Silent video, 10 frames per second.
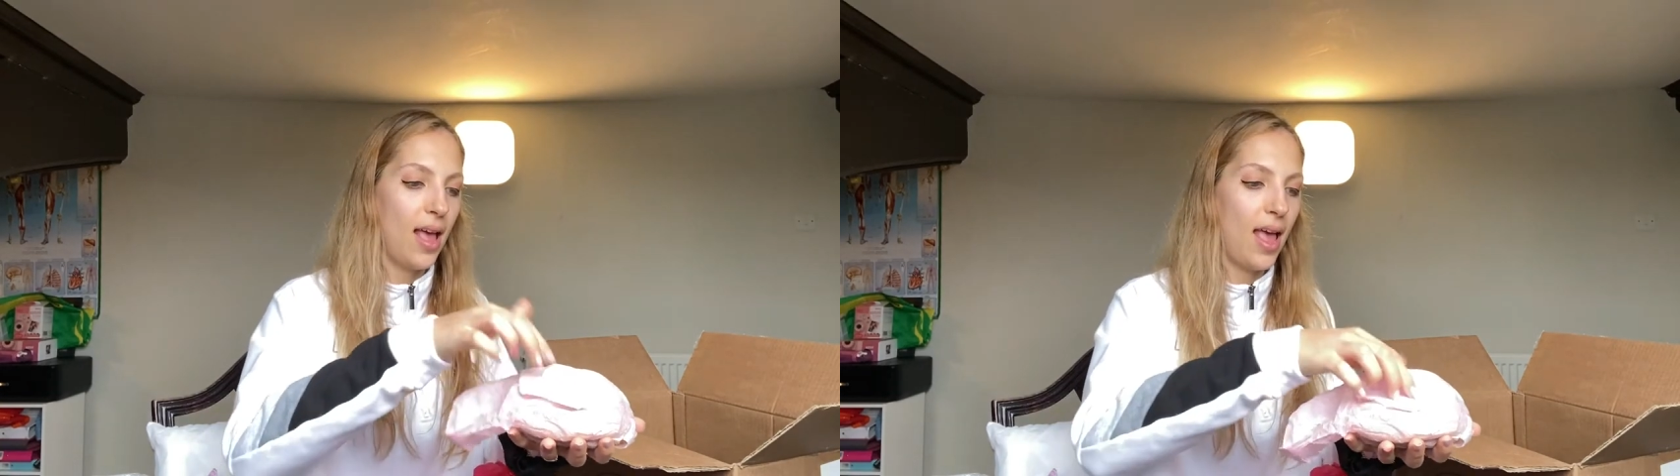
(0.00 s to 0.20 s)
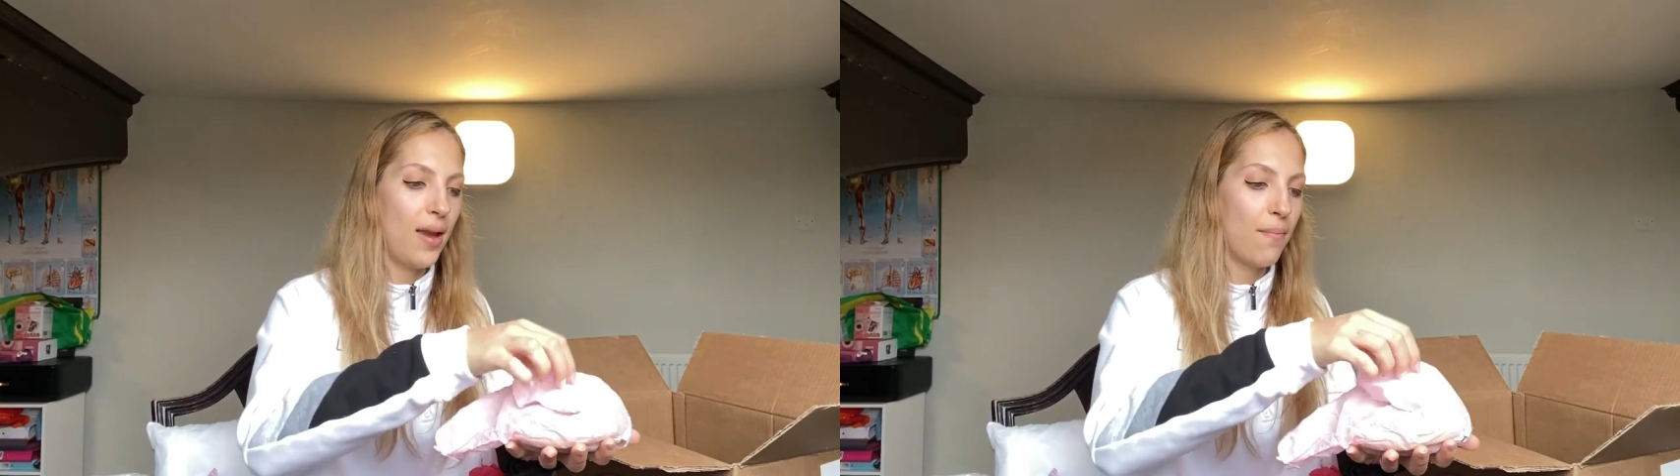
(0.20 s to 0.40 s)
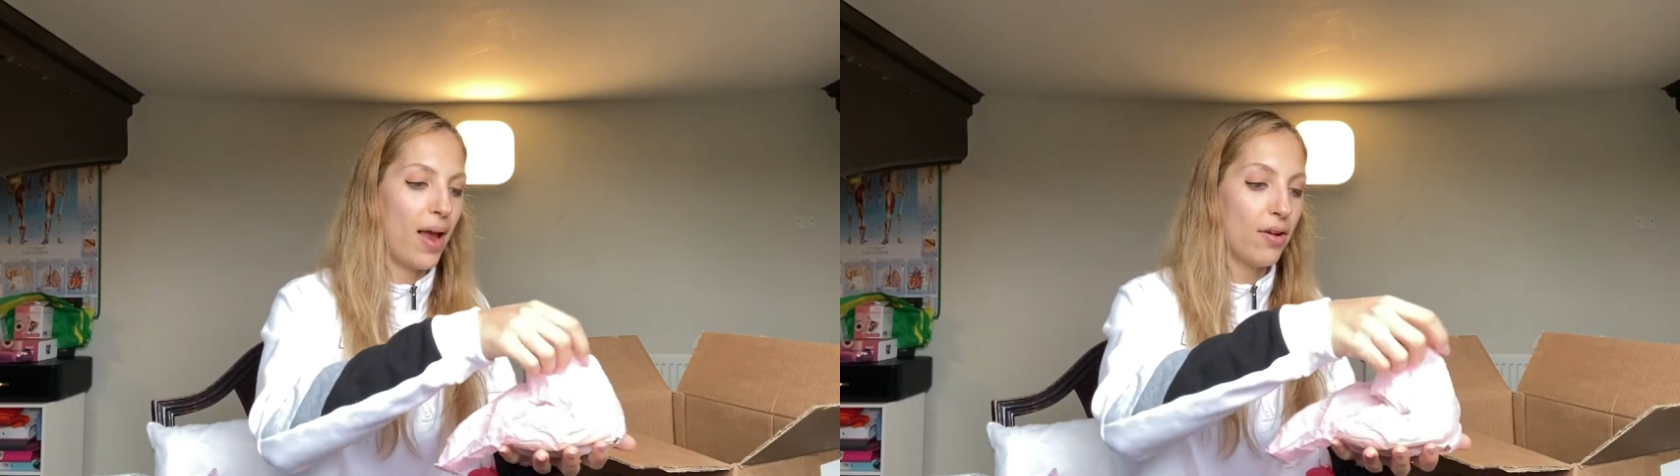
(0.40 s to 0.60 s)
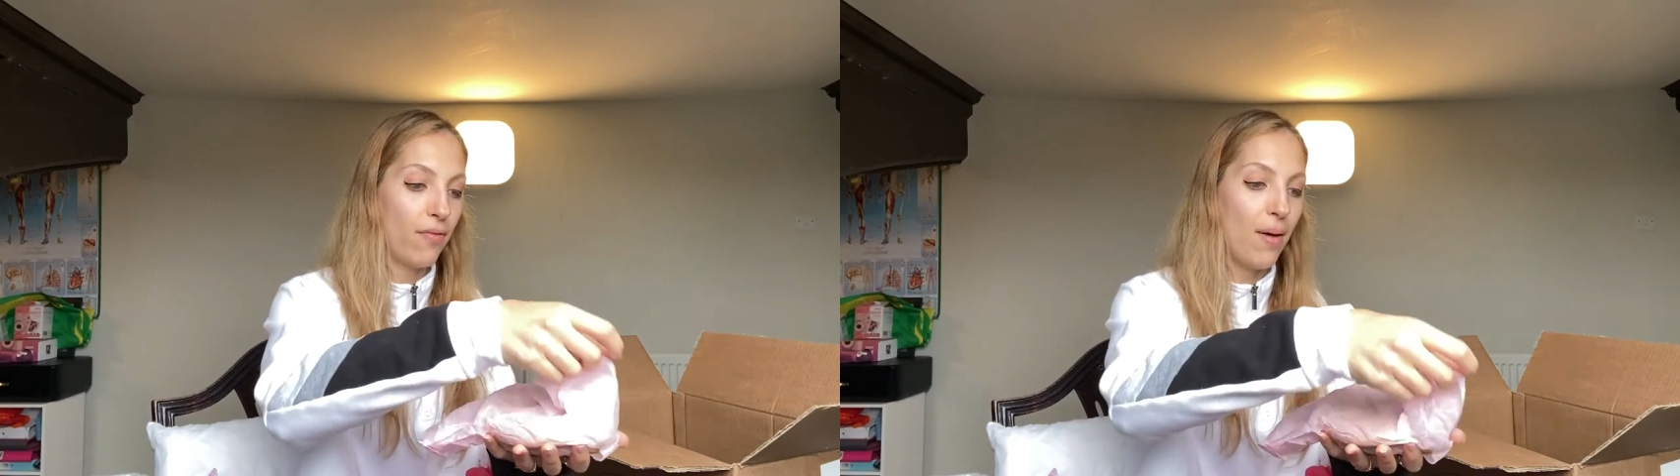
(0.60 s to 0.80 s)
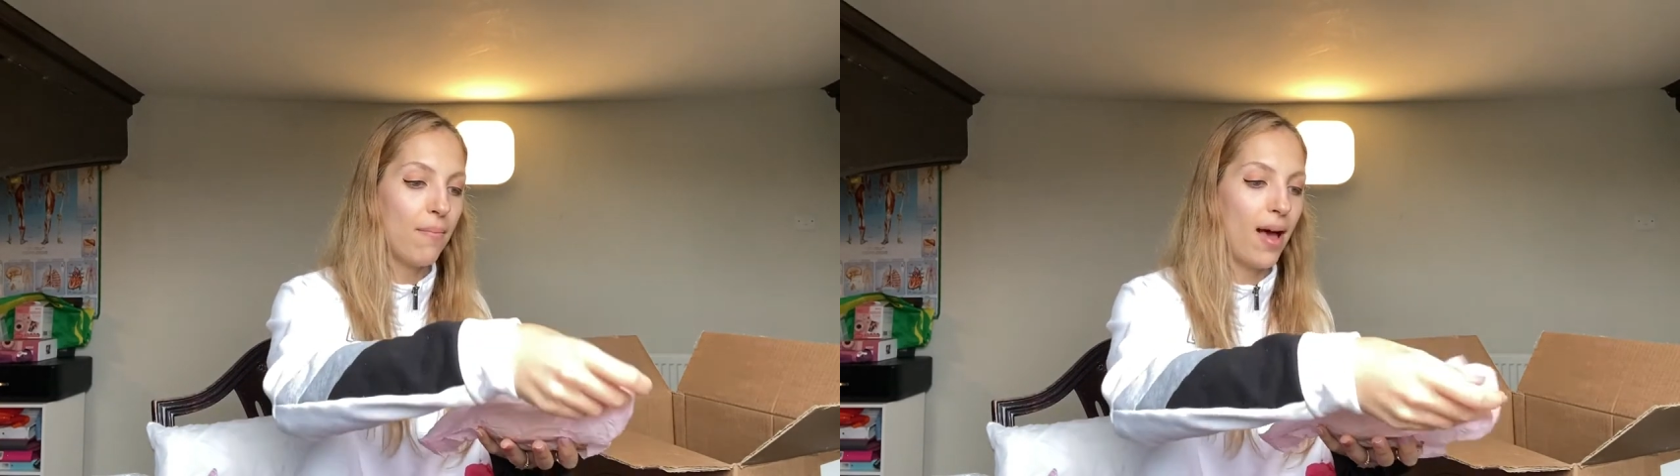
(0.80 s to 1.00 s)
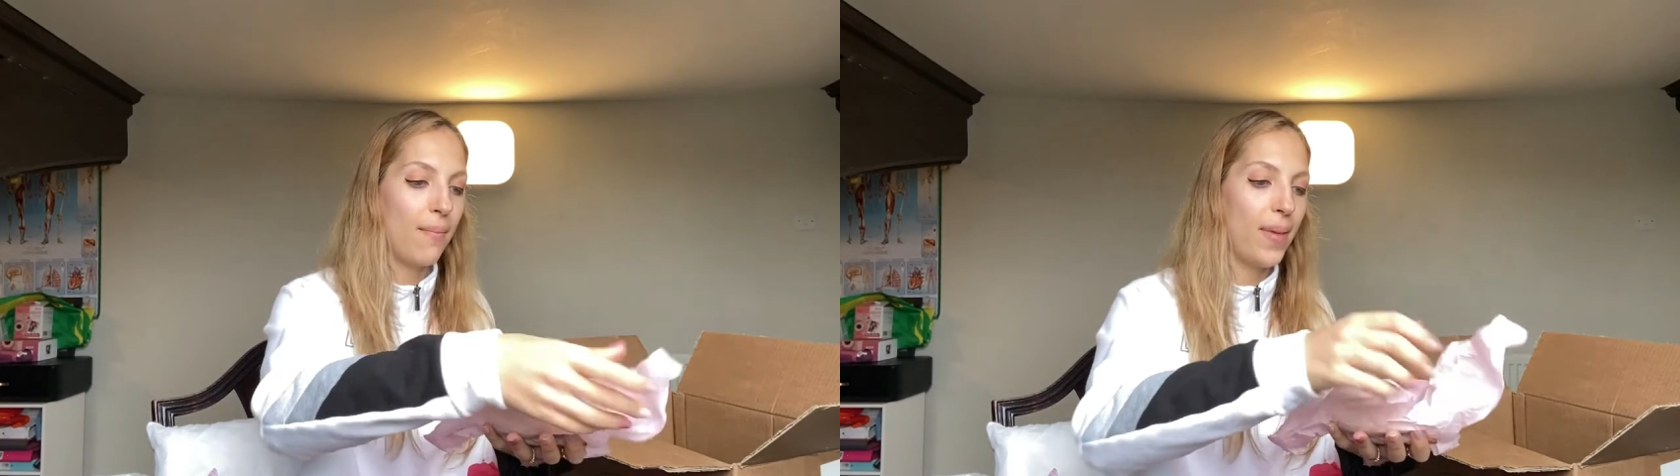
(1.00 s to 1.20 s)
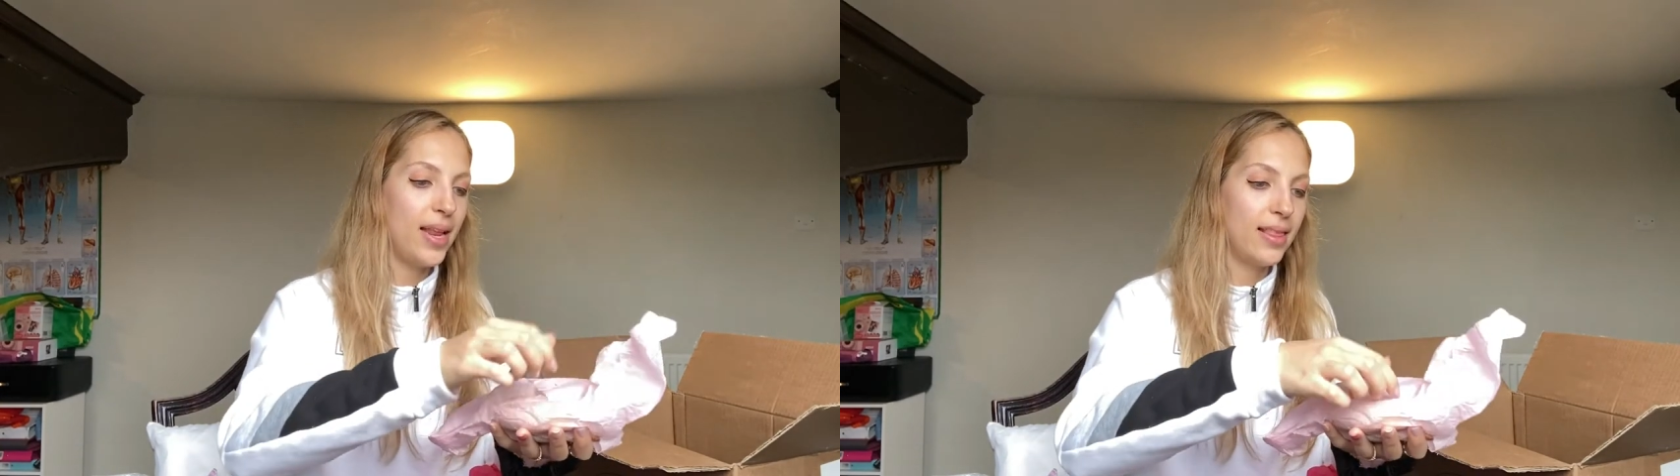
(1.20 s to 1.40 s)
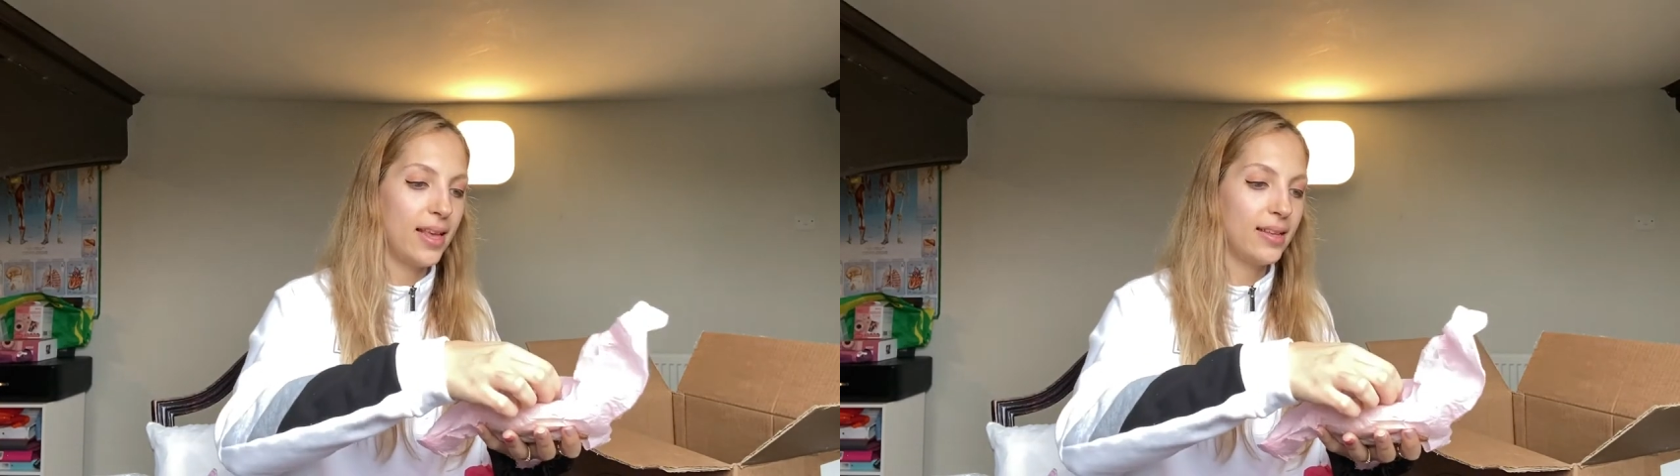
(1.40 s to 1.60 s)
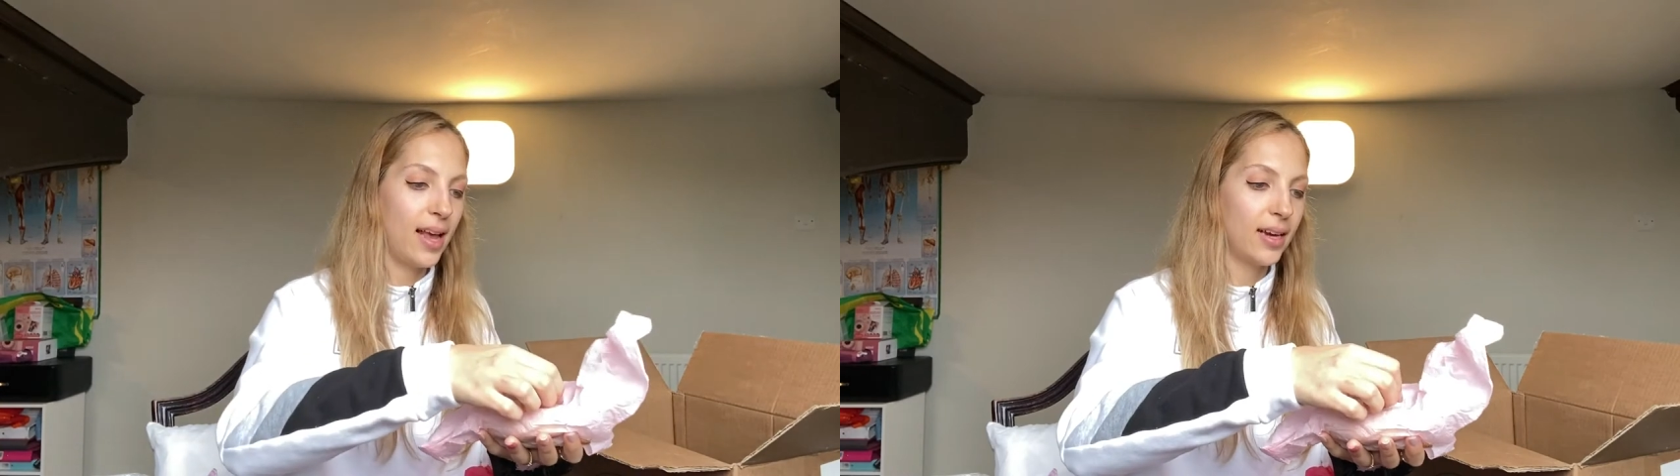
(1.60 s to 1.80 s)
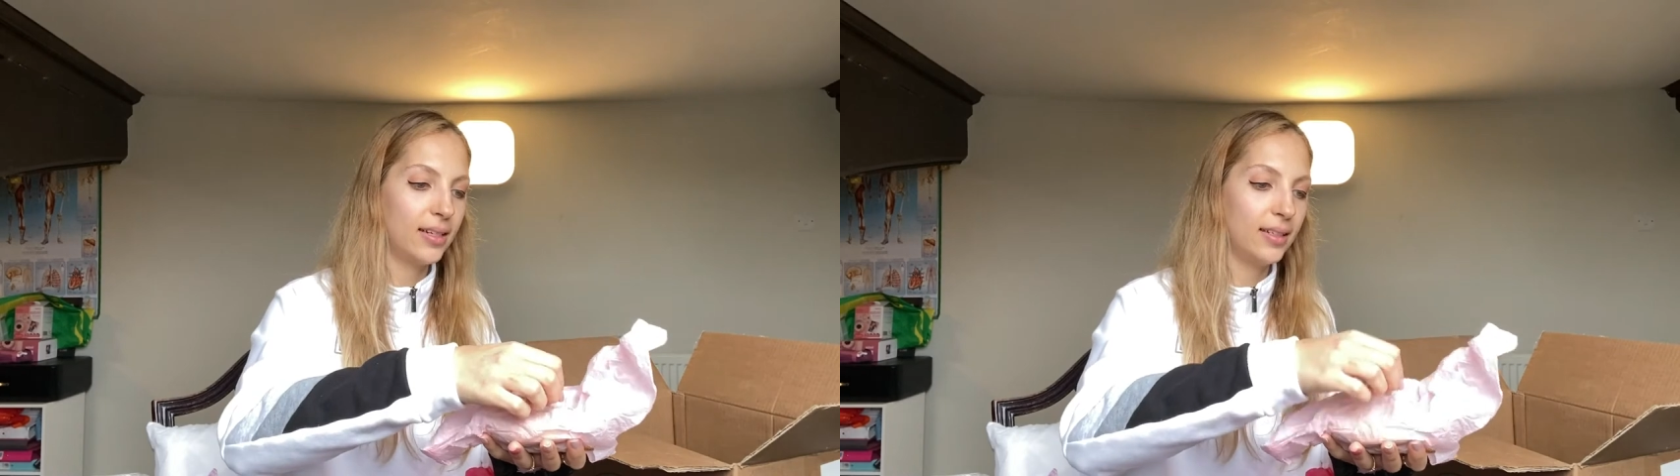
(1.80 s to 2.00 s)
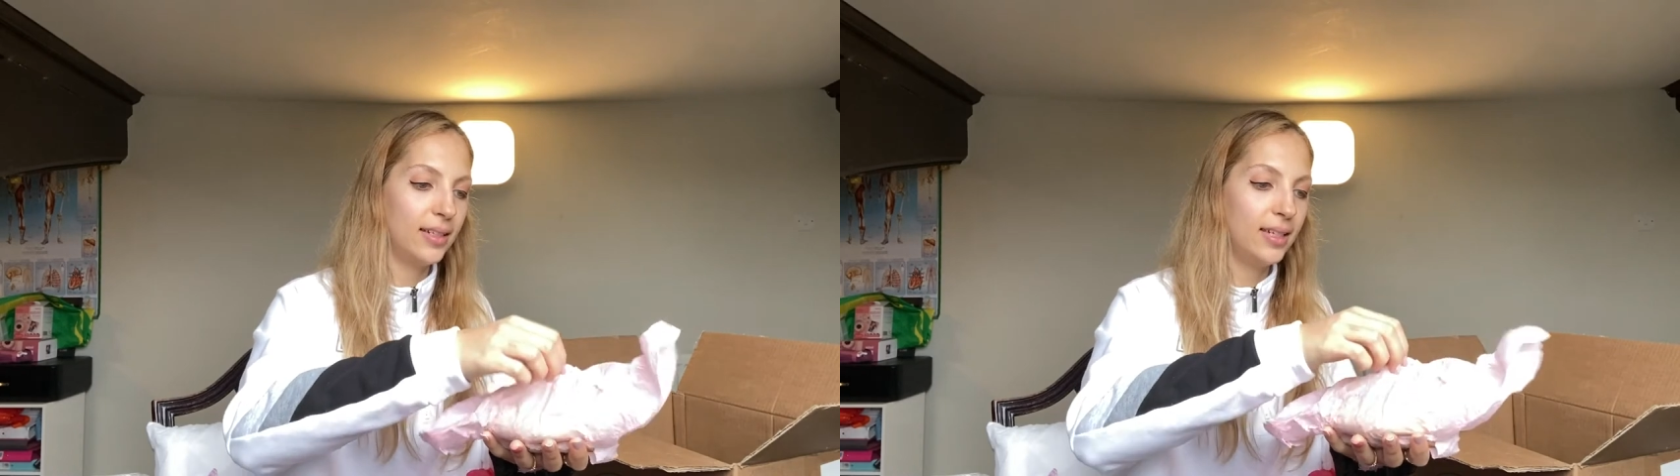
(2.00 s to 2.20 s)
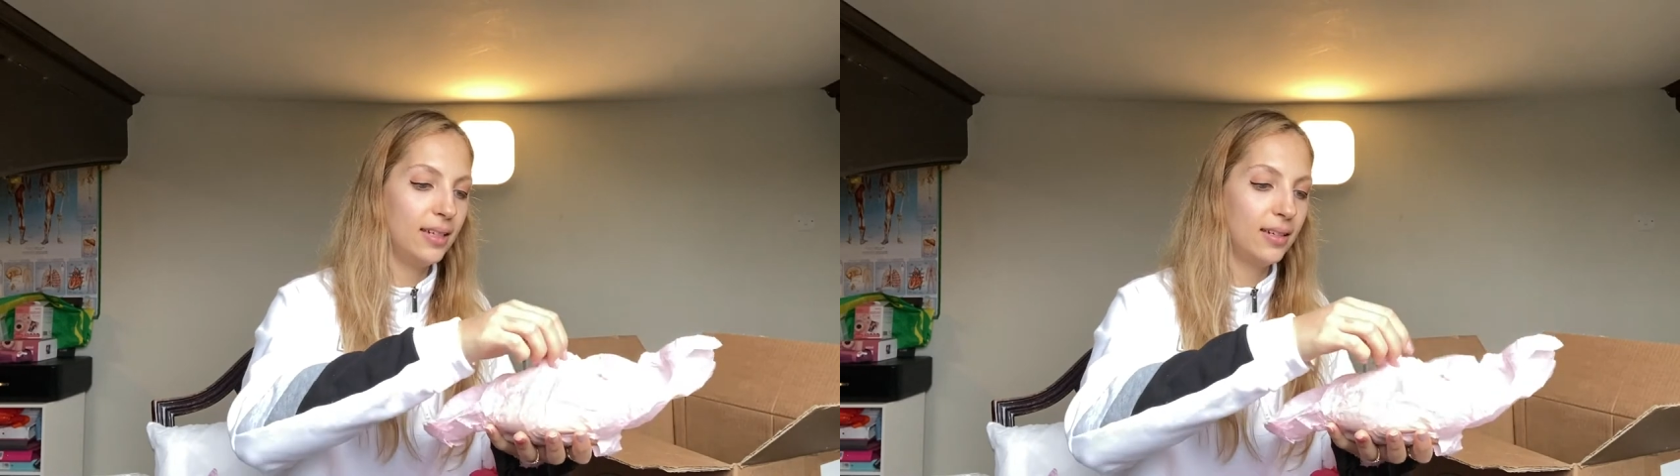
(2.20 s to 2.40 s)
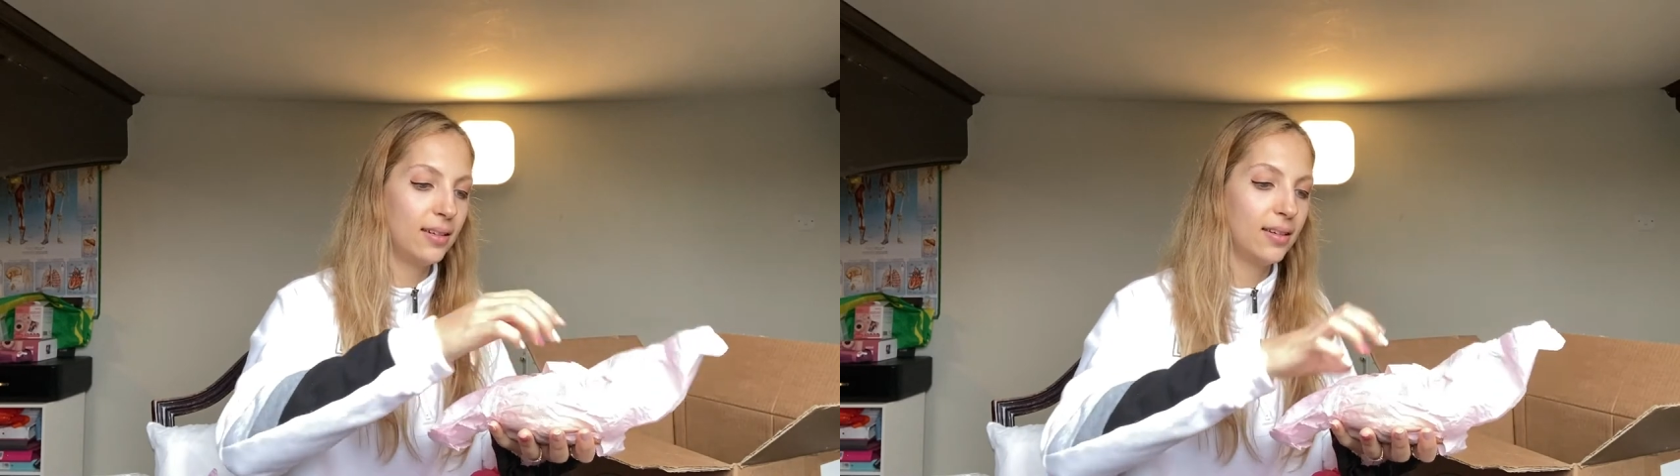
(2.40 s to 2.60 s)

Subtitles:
And my grandma made this actually.